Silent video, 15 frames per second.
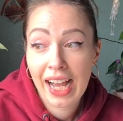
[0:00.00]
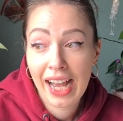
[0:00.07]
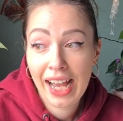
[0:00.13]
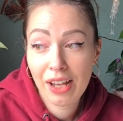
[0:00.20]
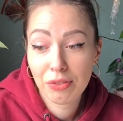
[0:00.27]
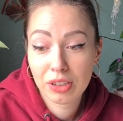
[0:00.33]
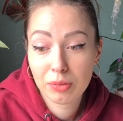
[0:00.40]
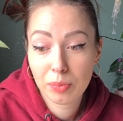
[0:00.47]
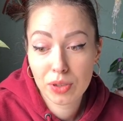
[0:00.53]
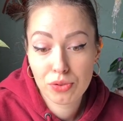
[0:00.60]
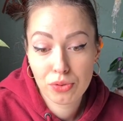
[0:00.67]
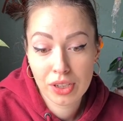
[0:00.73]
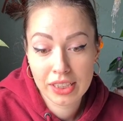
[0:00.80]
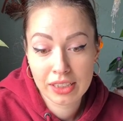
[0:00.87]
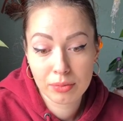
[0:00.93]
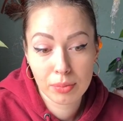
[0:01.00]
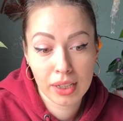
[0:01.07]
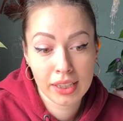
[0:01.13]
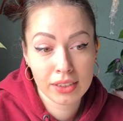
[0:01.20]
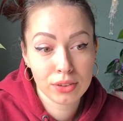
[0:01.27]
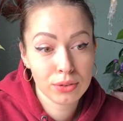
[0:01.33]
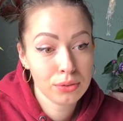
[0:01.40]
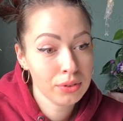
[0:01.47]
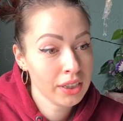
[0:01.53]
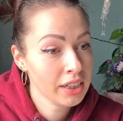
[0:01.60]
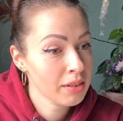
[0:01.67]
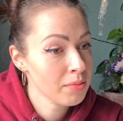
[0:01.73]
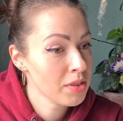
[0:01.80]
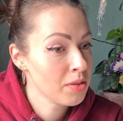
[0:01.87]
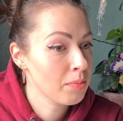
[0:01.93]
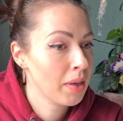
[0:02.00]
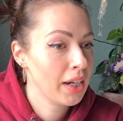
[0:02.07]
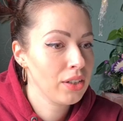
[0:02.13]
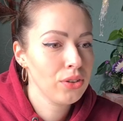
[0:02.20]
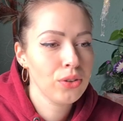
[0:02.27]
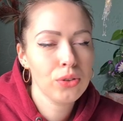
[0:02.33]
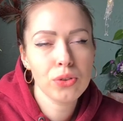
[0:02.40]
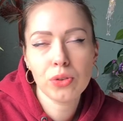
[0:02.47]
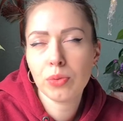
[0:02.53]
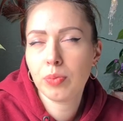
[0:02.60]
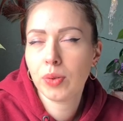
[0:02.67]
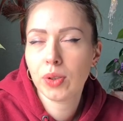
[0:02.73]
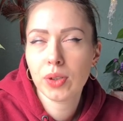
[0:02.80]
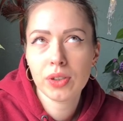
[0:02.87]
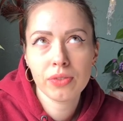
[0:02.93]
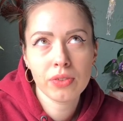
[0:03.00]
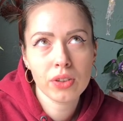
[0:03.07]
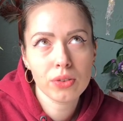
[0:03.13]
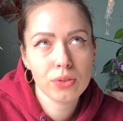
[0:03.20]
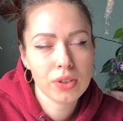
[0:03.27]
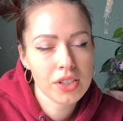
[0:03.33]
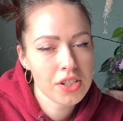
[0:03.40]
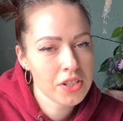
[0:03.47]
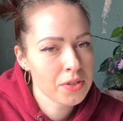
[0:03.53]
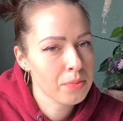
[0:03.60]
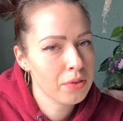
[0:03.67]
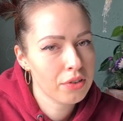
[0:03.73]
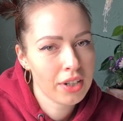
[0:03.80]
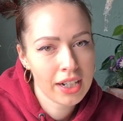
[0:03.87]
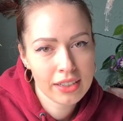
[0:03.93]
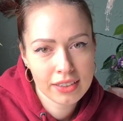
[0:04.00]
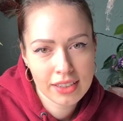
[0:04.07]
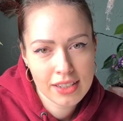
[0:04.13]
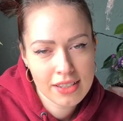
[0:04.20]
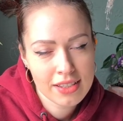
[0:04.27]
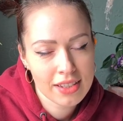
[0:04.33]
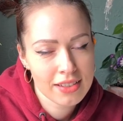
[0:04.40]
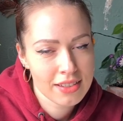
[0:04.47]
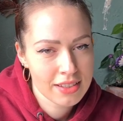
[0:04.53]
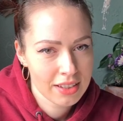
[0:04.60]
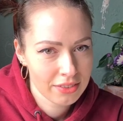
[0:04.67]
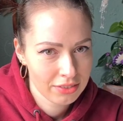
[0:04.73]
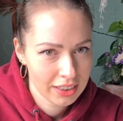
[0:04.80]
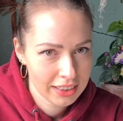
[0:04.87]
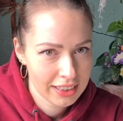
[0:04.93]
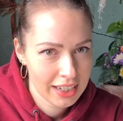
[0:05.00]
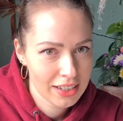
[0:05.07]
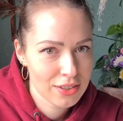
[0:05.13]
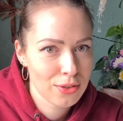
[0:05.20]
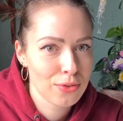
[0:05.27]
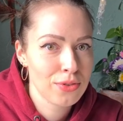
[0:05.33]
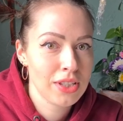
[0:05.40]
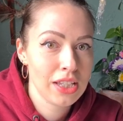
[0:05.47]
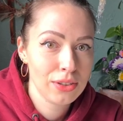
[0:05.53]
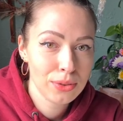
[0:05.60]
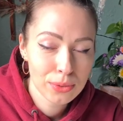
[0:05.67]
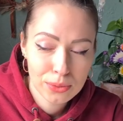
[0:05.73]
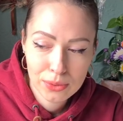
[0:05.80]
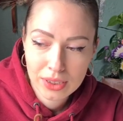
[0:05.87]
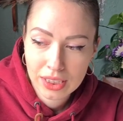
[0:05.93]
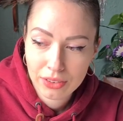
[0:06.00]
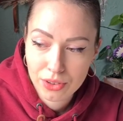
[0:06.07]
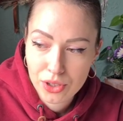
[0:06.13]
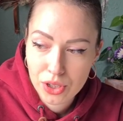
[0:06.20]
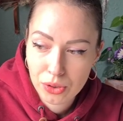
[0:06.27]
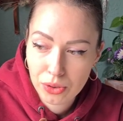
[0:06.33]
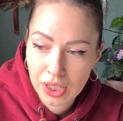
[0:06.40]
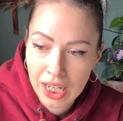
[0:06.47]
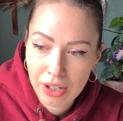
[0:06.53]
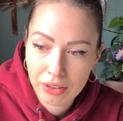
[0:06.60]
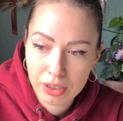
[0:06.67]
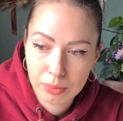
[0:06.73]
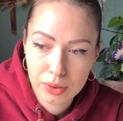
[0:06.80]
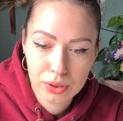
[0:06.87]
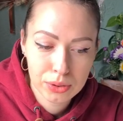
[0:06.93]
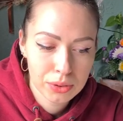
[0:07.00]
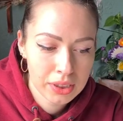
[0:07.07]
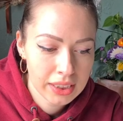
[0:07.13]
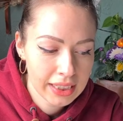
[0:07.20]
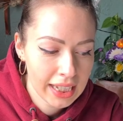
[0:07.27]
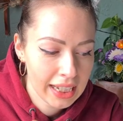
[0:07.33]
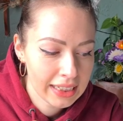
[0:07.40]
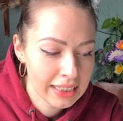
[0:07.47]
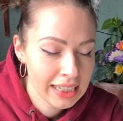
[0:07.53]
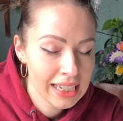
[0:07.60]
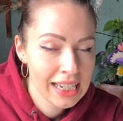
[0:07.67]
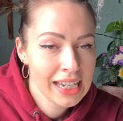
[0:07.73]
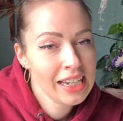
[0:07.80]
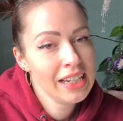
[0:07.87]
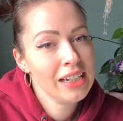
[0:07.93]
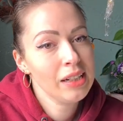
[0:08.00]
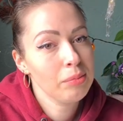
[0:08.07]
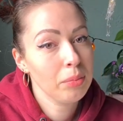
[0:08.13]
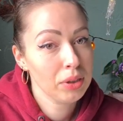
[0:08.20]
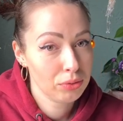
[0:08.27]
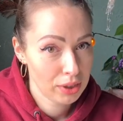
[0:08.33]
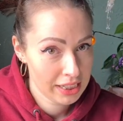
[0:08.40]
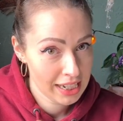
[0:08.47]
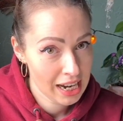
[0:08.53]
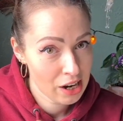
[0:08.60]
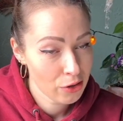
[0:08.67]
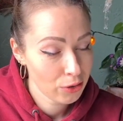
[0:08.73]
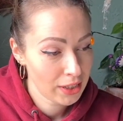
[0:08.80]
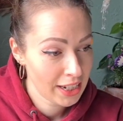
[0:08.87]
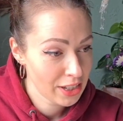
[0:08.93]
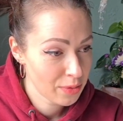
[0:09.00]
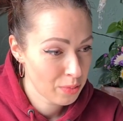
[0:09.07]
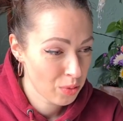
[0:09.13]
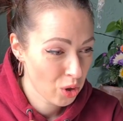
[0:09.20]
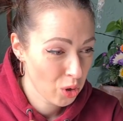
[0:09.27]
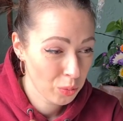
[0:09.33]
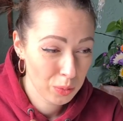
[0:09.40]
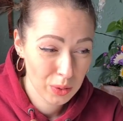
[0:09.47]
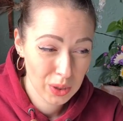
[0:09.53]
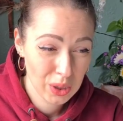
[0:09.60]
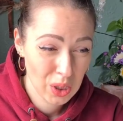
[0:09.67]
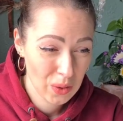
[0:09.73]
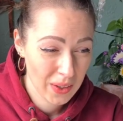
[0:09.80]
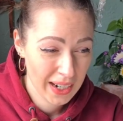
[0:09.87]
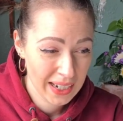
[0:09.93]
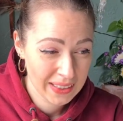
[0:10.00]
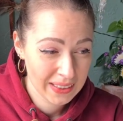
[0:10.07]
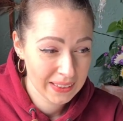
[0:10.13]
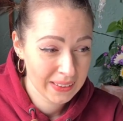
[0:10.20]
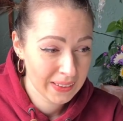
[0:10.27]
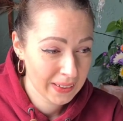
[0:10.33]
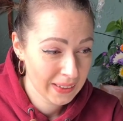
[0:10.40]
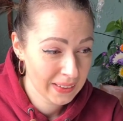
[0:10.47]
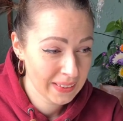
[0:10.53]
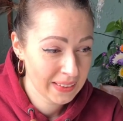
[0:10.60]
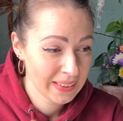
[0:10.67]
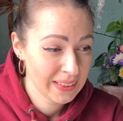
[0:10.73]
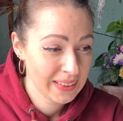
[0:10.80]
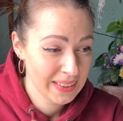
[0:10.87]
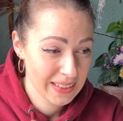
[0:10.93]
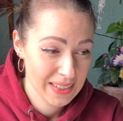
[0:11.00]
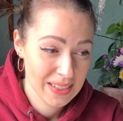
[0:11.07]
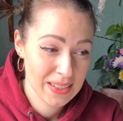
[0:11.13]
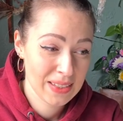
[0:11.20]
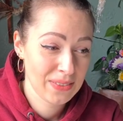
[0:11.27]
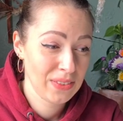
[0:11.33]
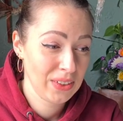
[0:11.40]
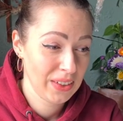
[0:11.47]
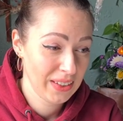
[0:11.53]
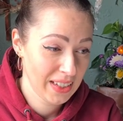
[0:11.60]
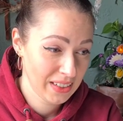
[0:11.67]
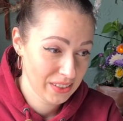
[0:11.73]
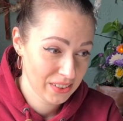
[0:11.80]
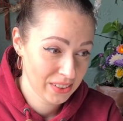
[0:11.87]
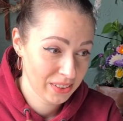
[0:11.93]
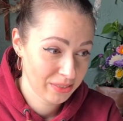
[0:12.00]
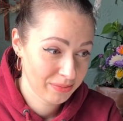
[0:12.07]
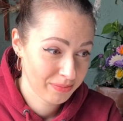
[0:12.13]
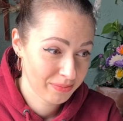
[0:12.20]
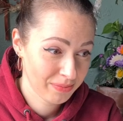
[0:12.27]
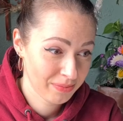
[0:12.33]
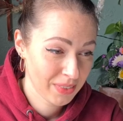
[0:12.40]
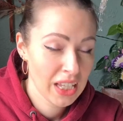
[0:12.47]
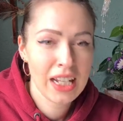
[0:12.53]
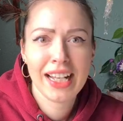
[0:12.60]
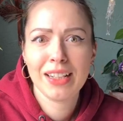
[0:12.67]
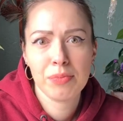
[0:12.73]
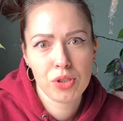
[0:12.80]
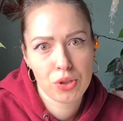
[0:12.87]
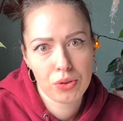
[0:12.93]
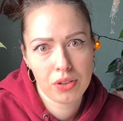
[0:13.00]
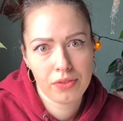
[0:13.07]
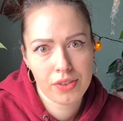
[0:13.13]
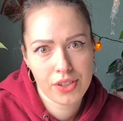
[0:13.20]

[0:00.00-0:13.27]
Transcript: I will be treating my anthuriums, my new beautiful gorgeous marantas and stuff like that. So stay tuned. I will show you how I'll be doing that. But right now, let's probably go ahead and cut this philodendron. Let me show it